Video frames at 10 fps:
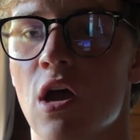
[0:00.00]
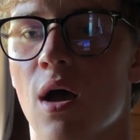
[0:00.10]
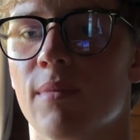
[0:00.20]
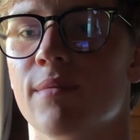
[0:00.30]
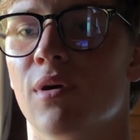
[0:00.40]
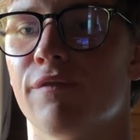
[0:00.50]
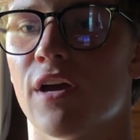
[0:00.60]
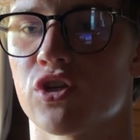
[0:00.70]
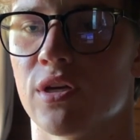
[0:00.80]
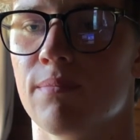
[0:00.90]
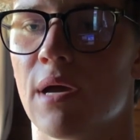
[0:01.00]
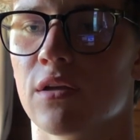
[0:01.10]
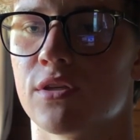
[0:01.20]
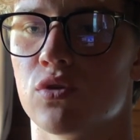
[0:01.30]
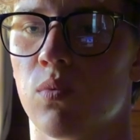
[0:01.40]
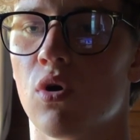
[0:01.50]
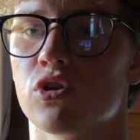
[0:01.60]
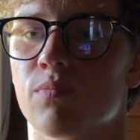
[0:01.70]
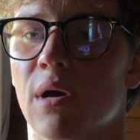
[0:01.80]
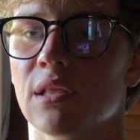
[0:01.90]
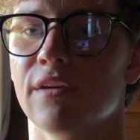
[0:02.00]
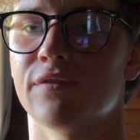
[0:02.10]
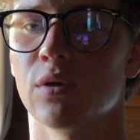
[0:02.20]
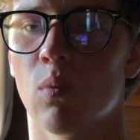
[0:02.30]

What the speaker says: I made my fascia imbalances worse by lifting